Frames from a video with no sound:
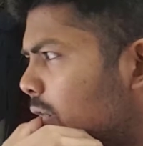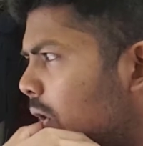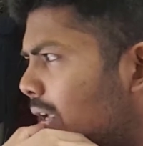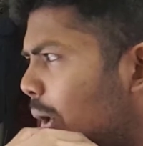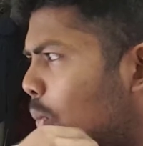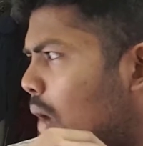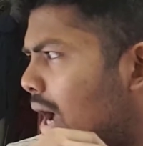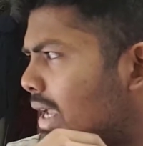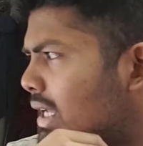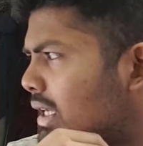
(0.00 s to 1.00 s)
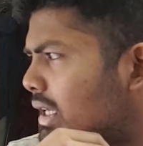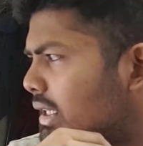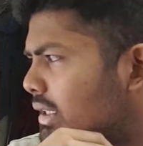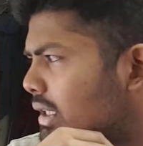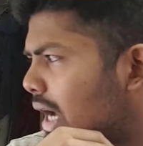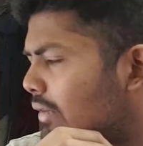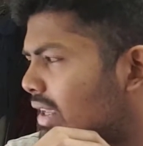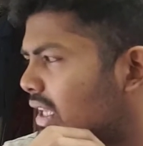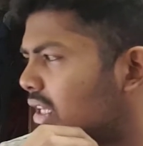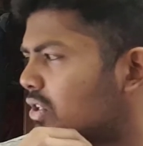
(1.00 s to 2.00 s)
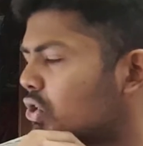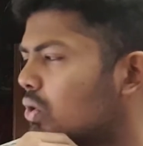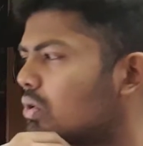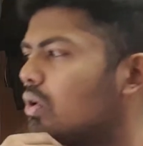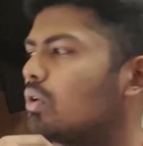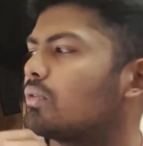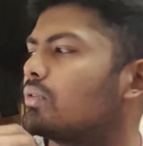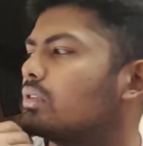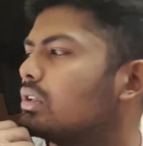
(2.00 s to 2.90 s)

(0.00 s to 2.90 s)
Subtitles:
Okay, why are we getting a shot of